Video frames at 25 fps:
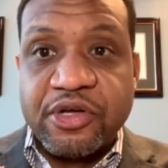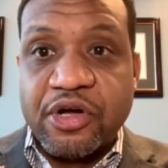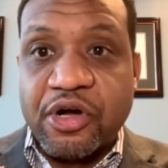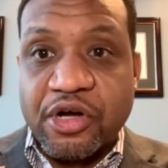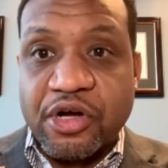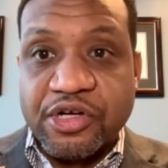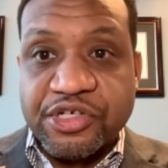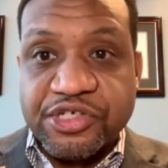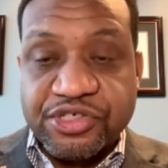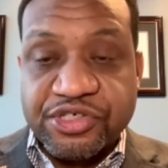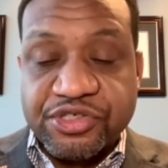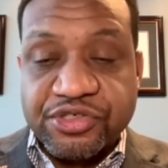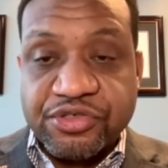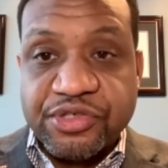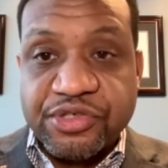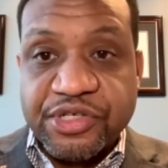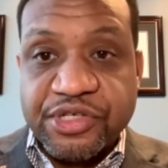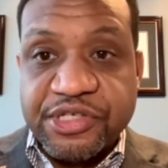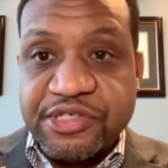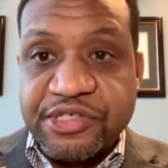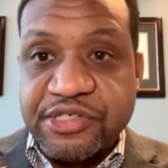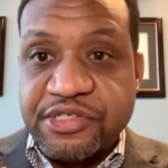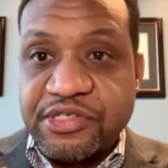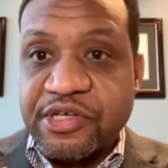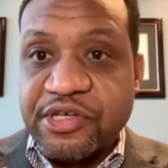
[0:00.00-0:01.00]
our
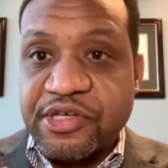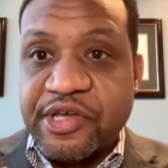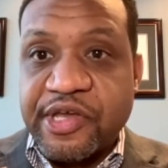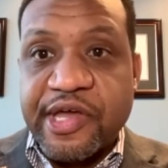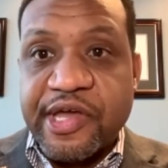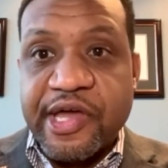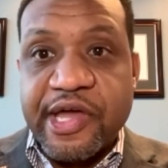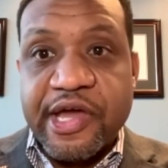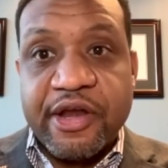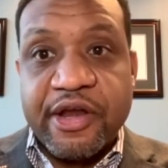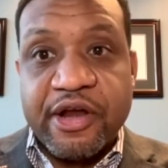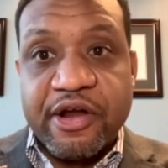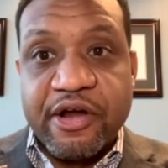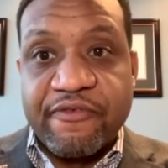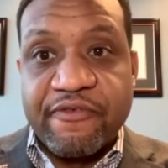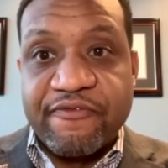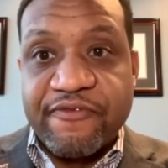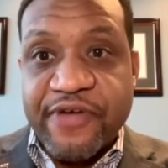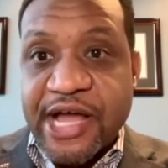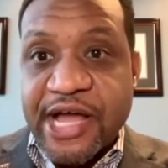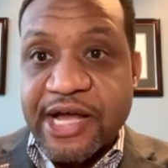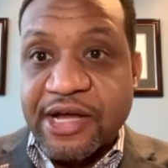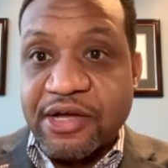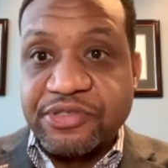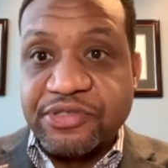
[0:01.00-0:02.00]
students and our
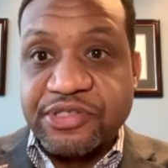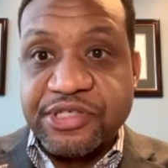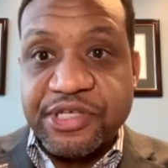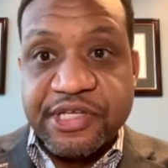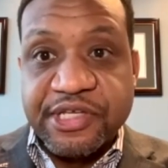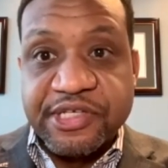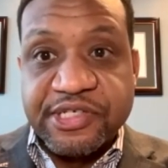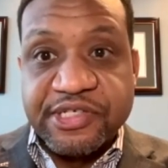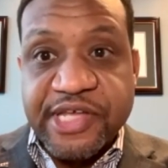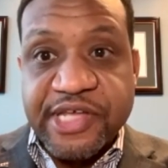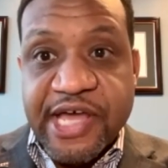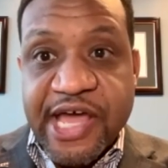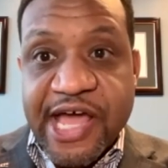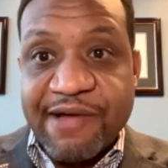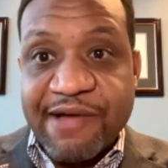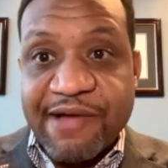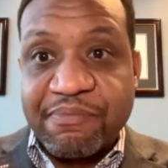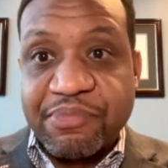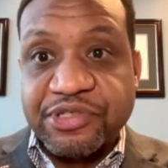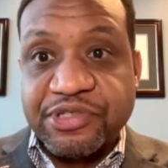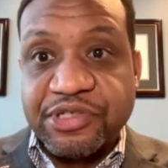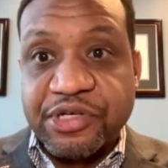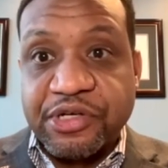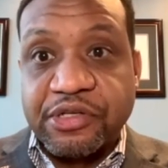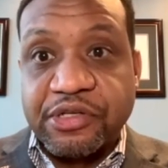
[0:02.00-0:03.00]
faculty and staff,
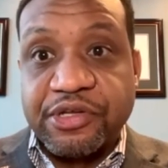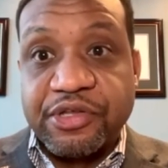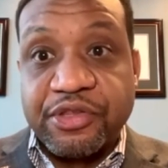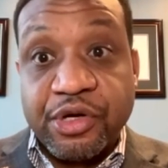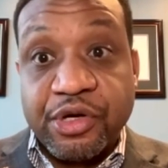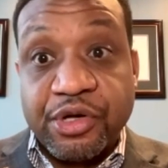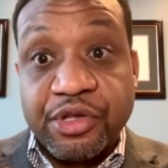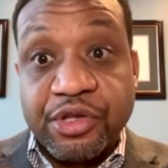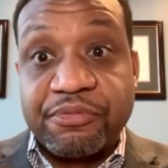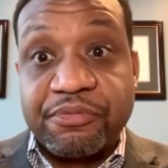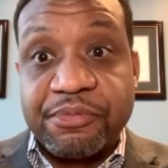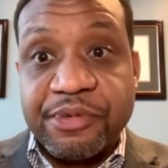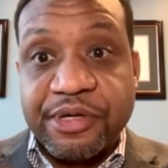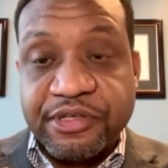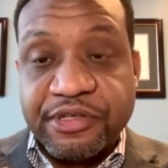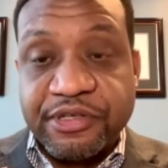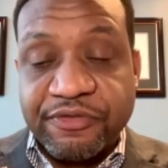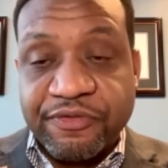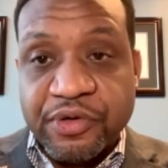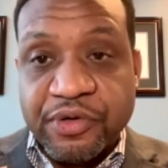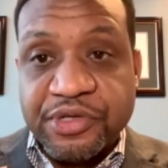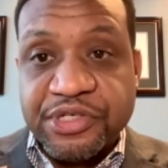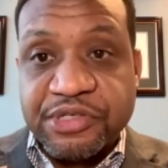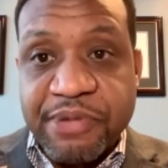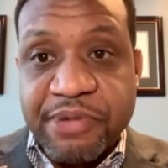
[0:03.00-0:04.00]
particularly those from
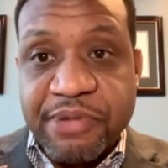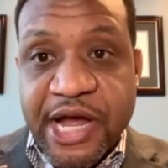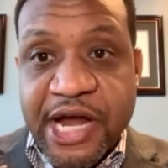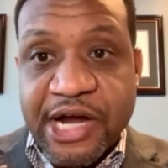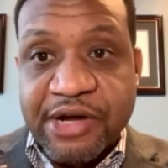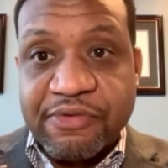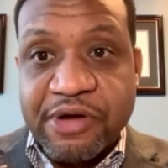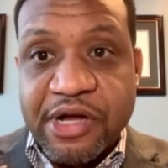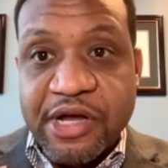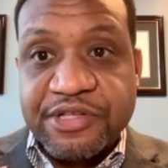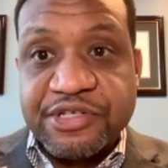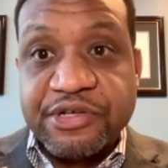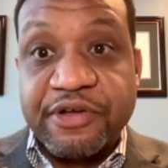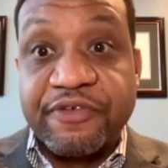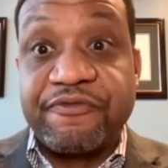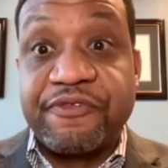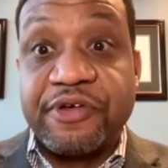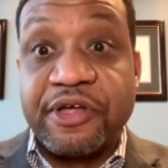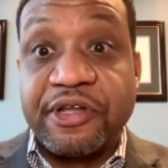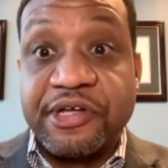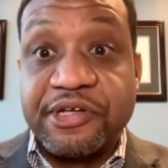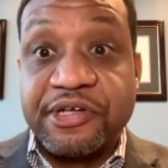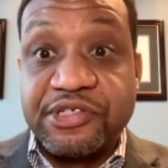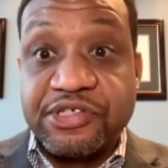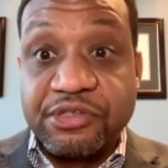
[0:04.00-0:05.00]
diverse backgrounds, are
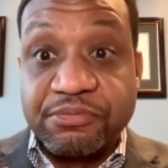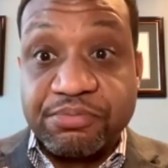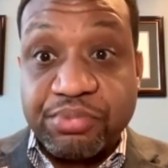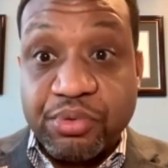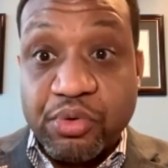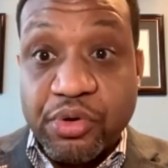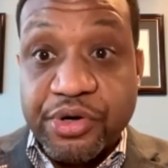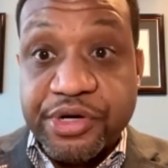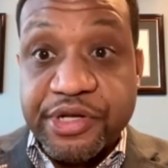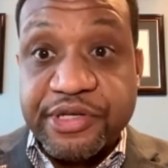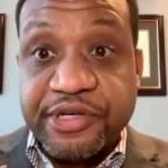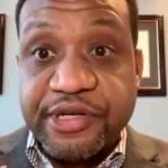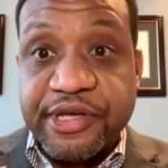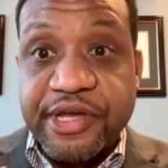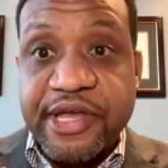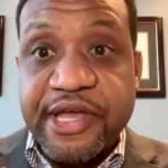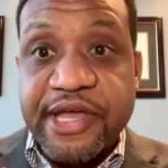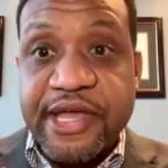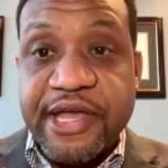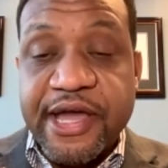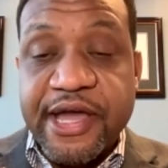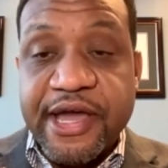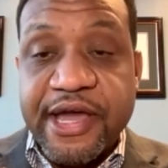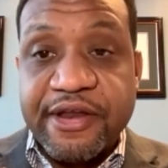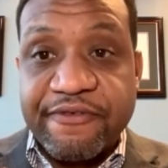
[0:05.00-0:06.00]
feeling supported
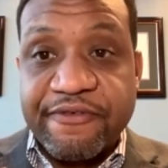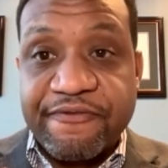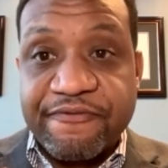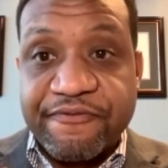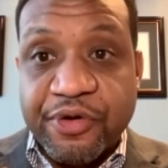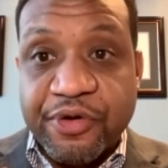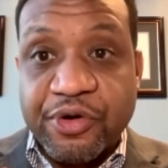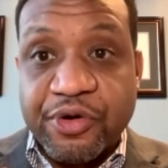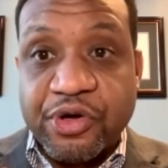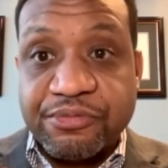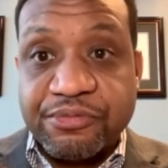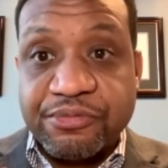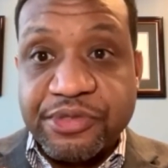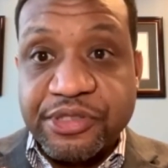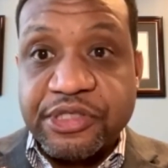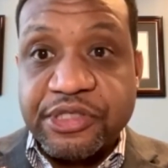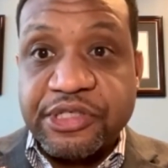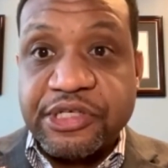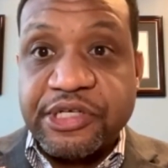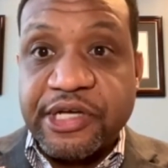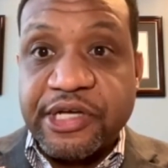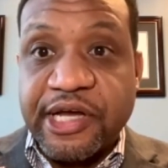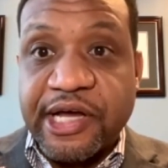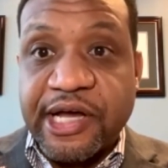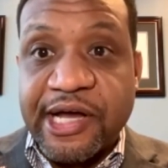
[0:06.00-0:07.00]
and affirmed
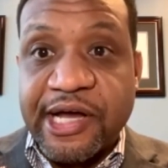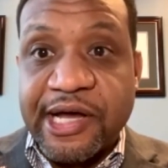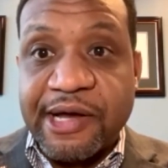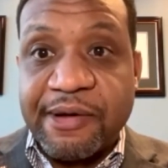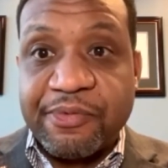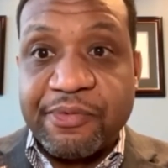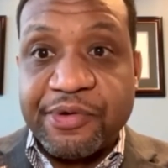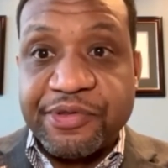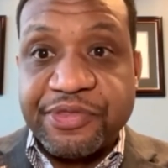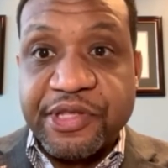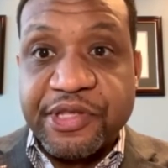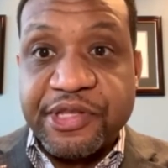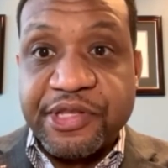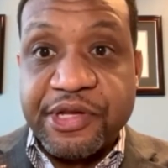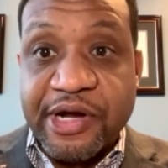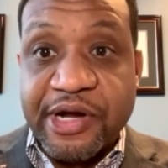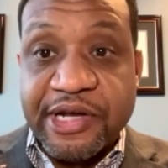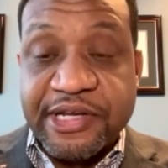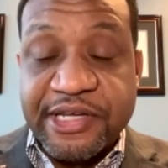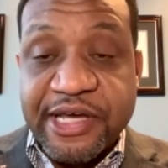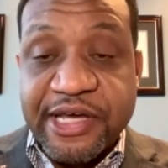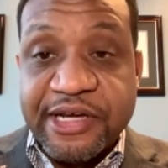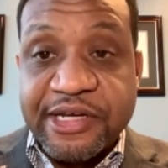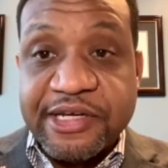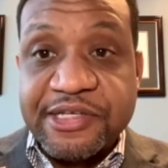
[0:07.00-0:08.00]
uh, within their
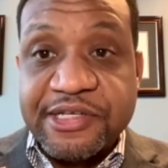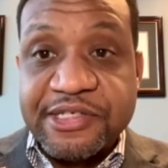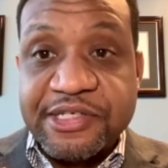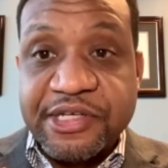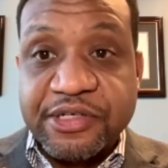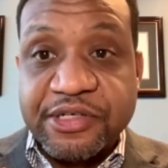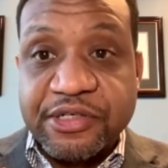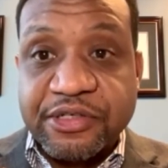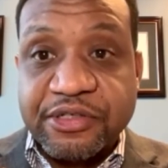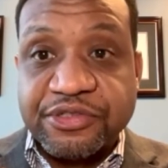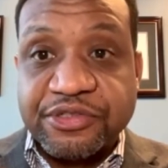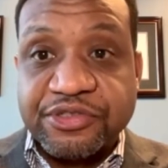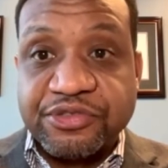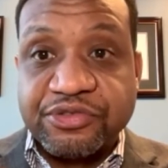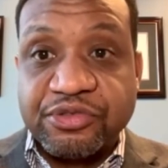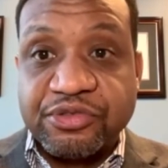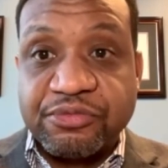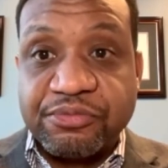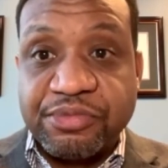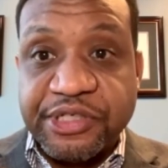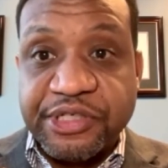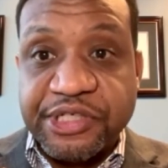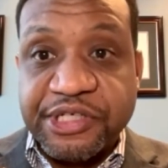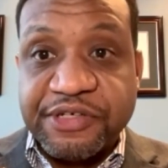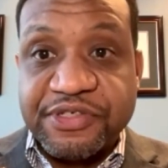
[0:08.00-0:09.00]
identities and cultural
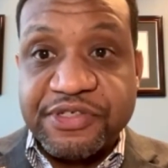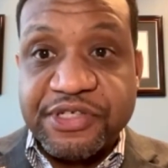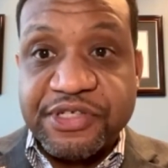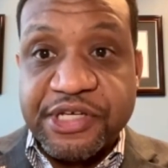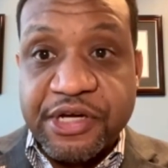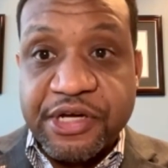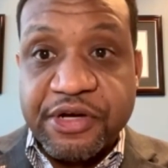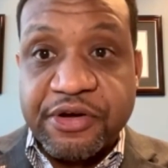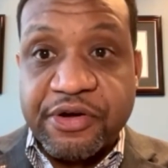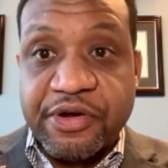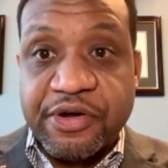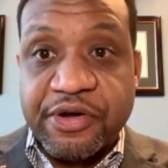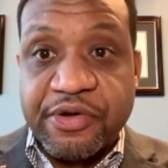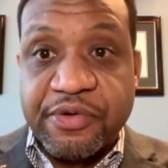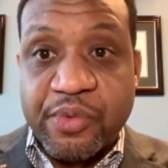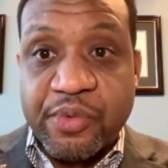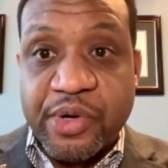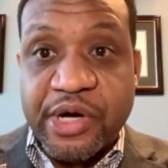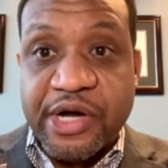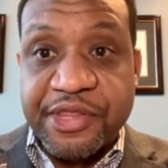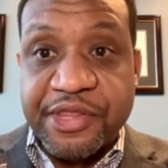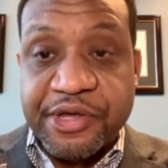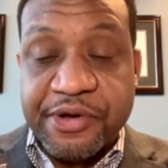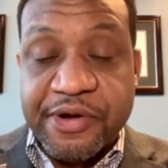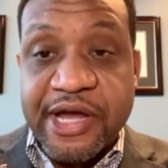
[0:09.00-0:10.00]
beliefs here
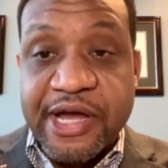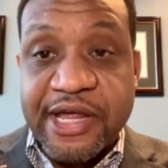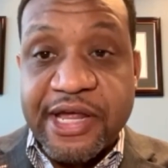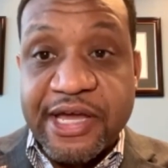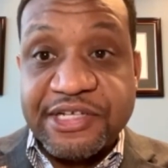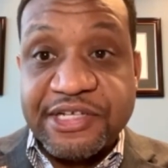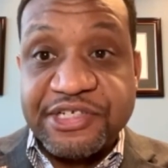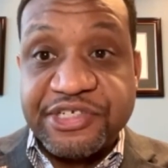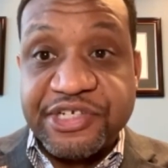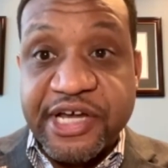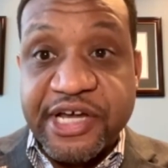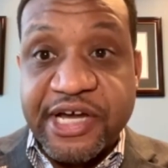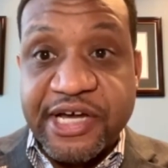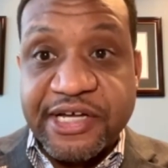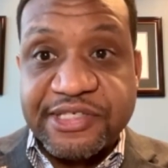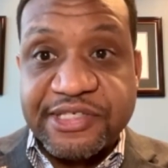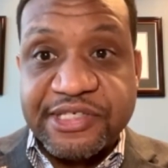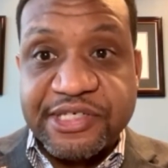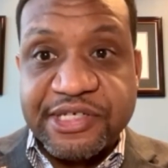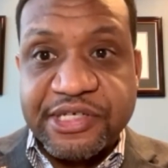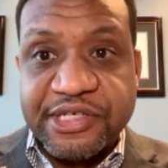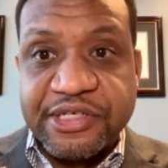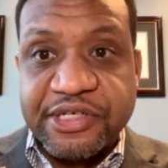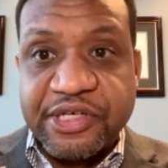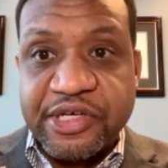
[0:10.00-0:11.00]
while they're at
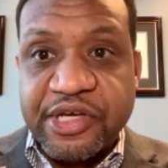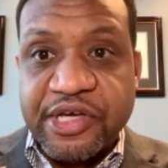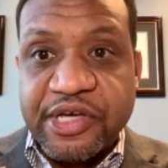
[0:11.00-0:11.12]
NJIT.